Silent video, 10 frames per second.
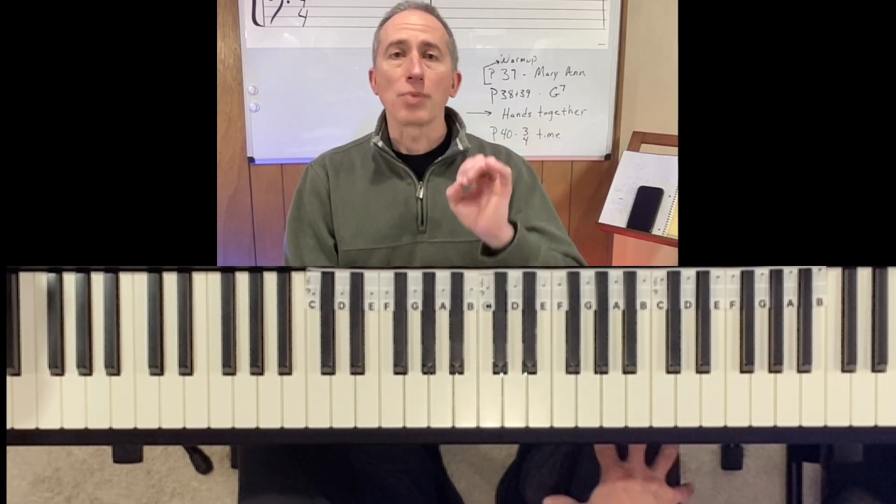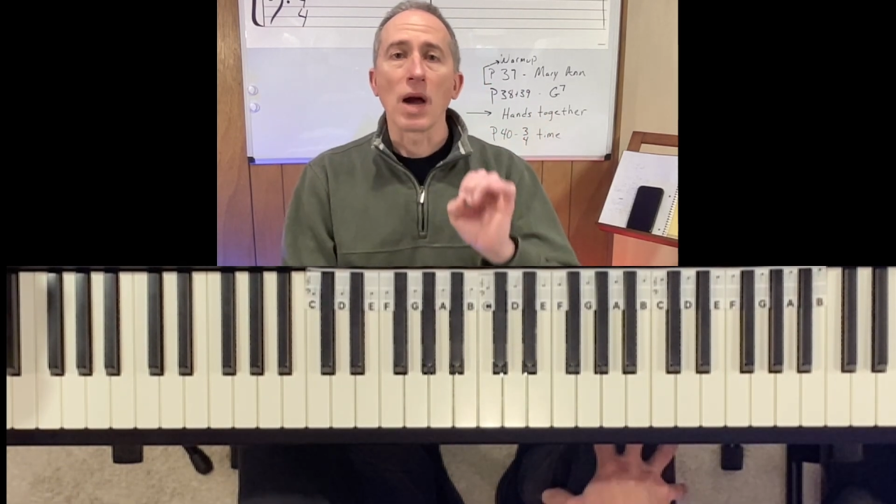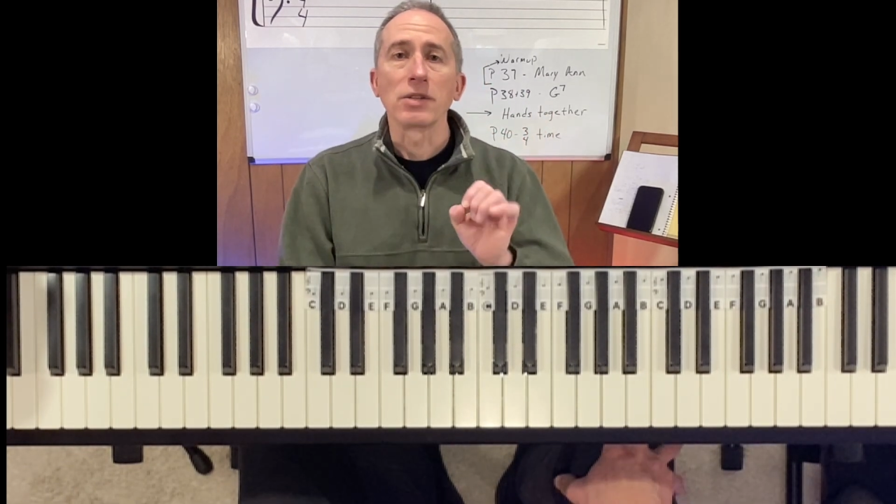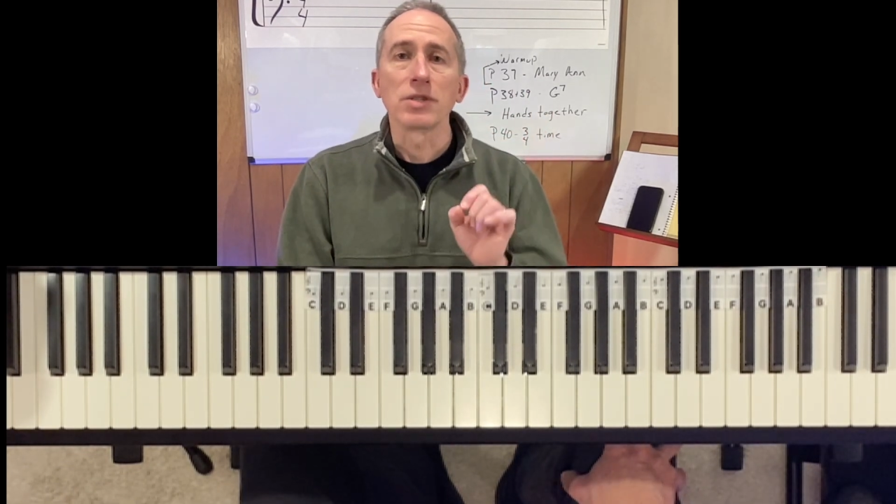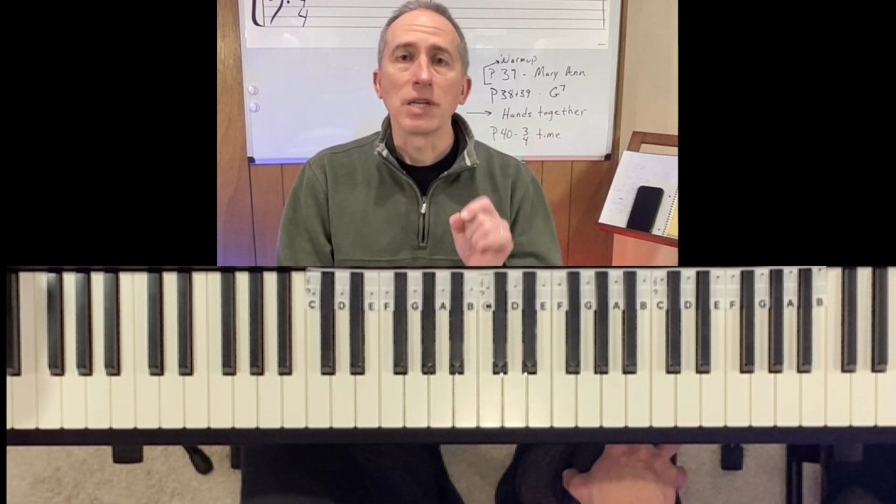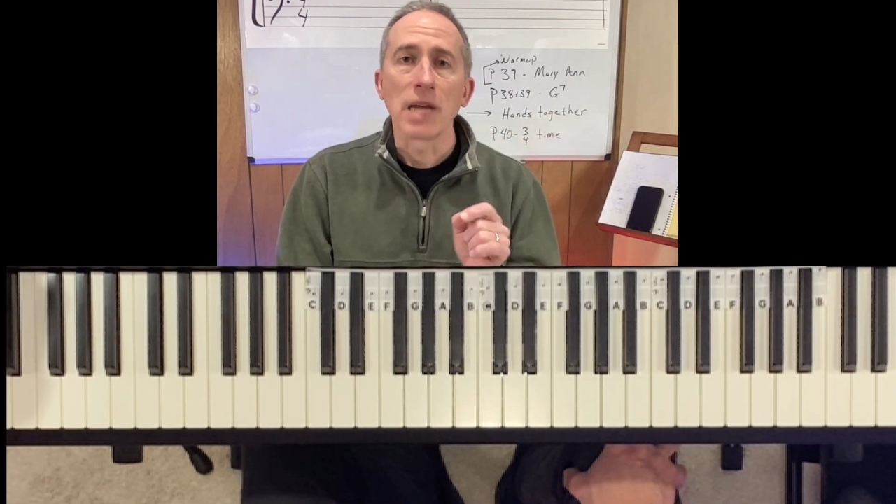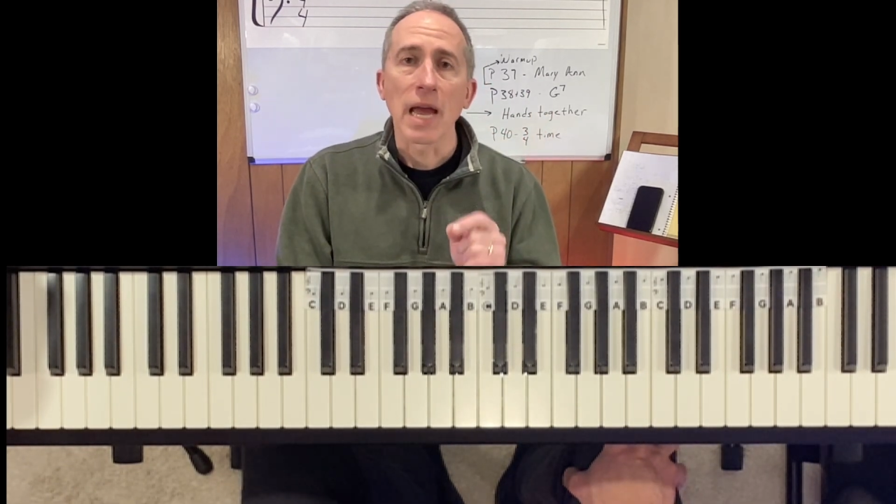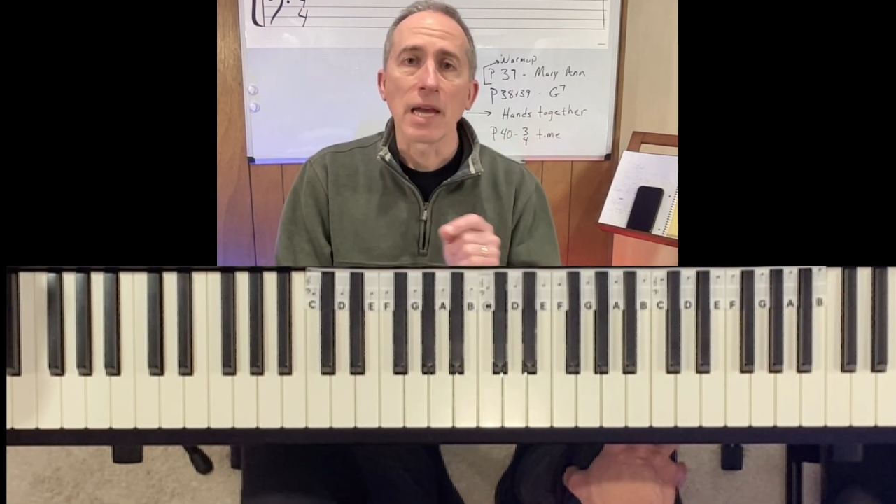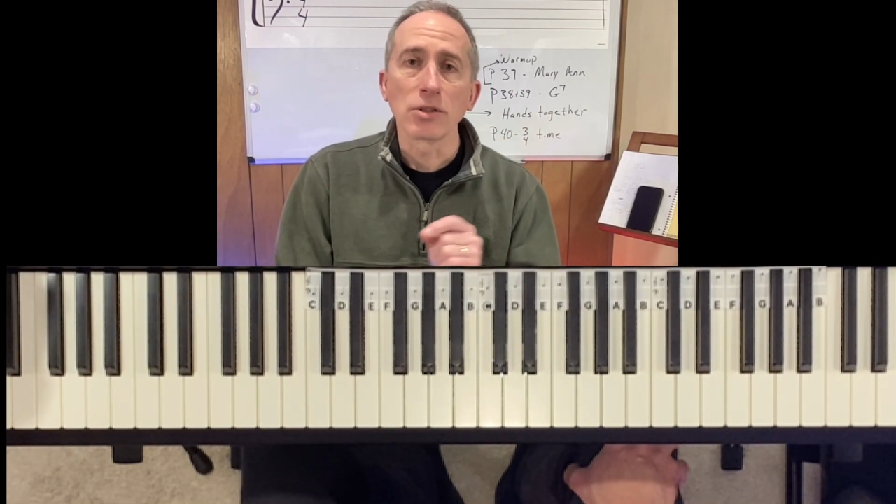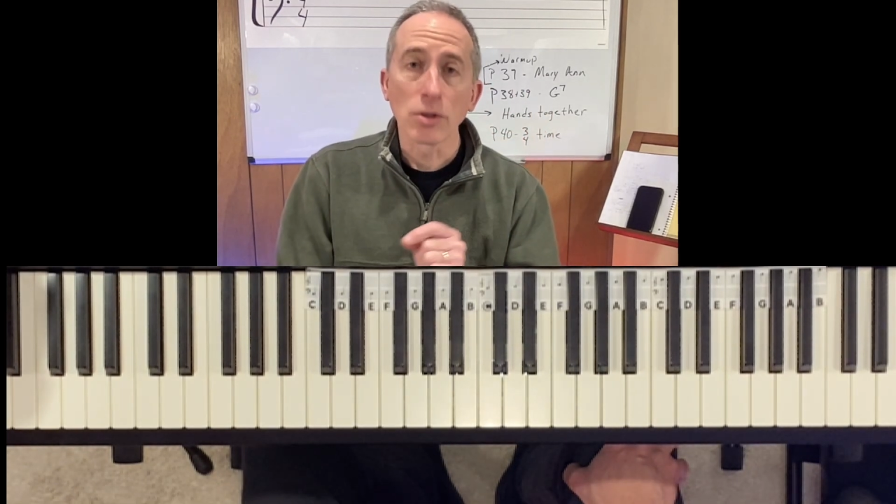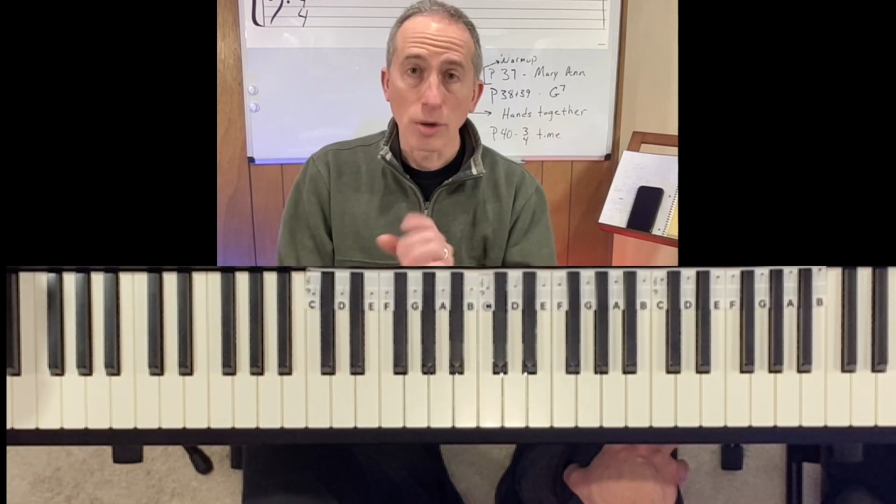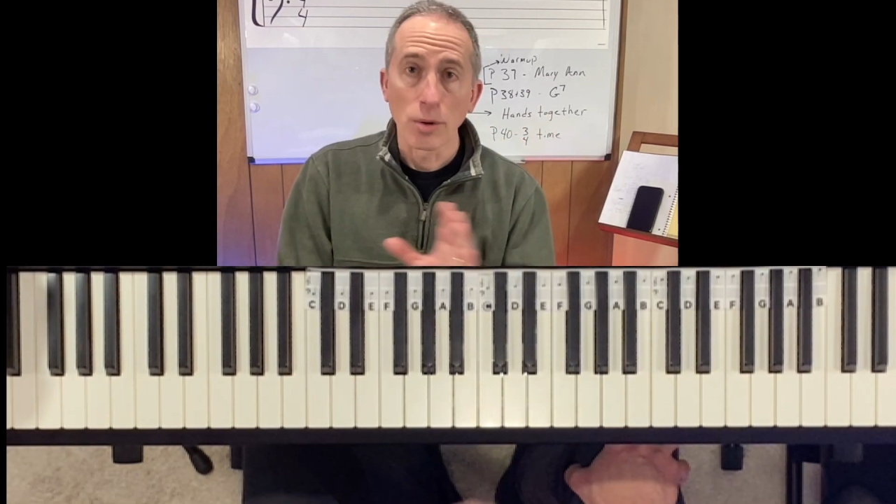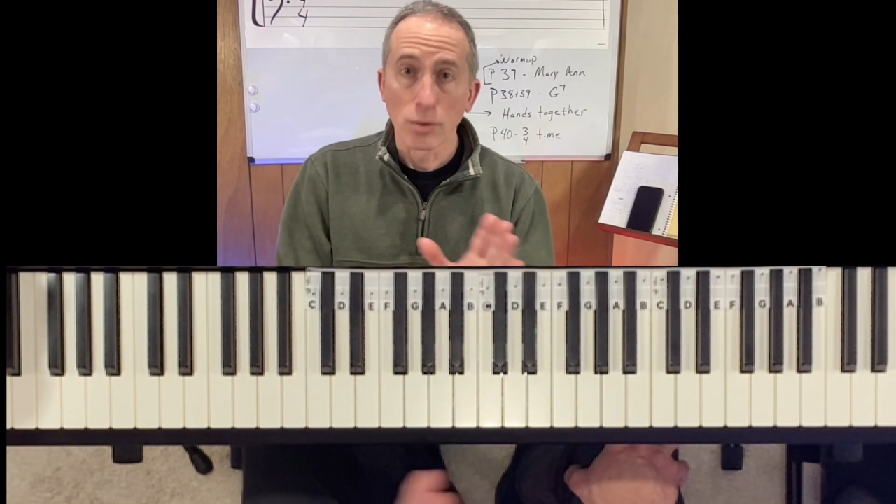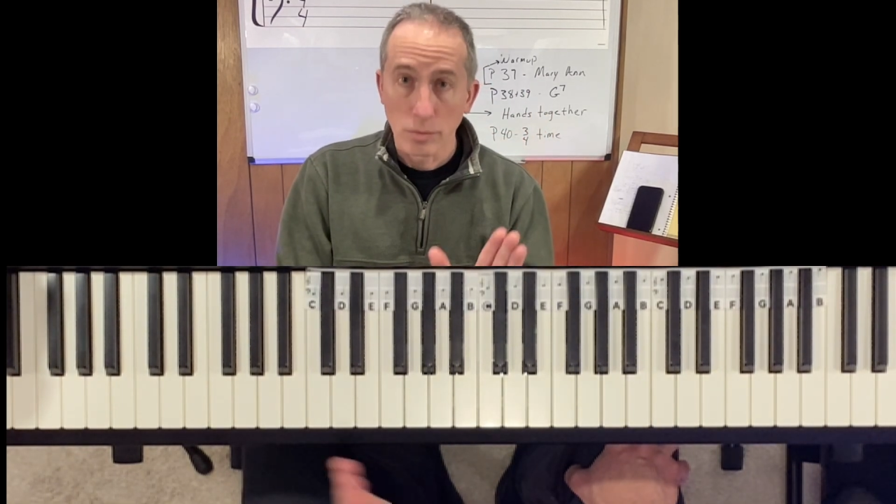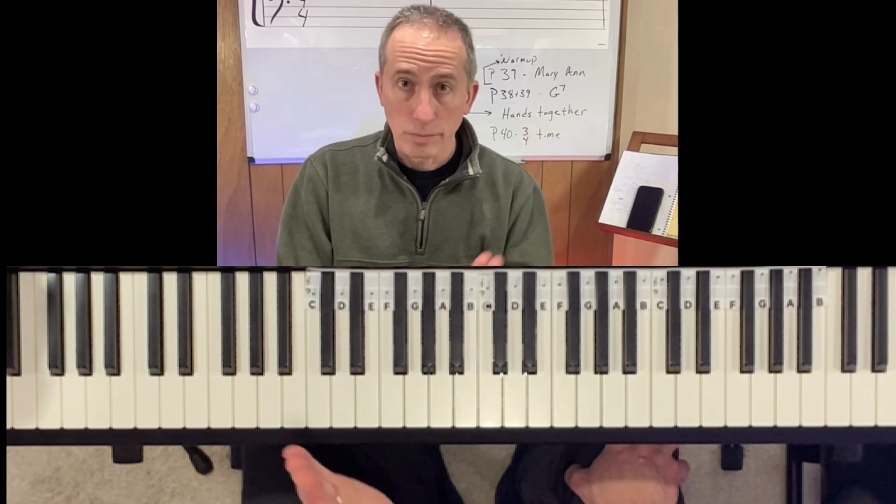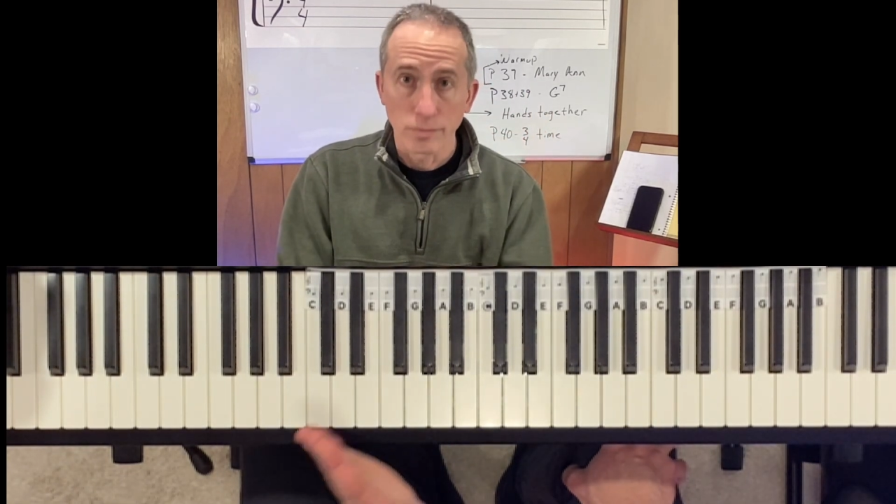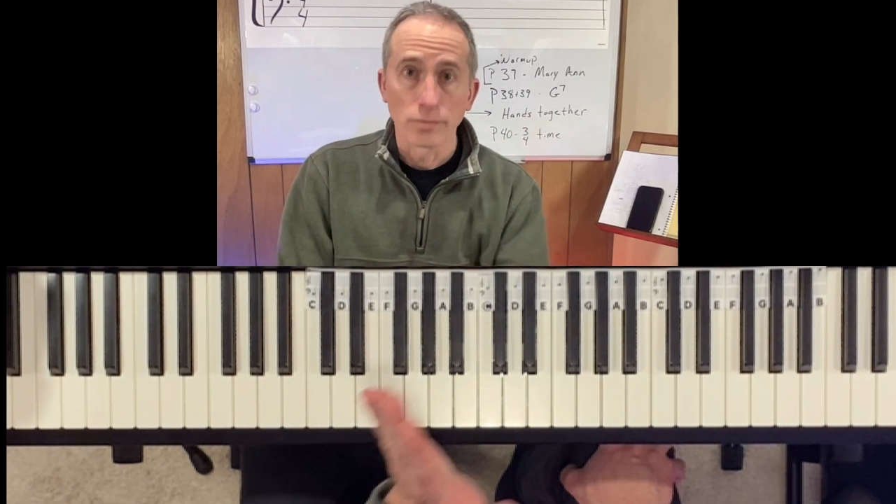practicing hands alone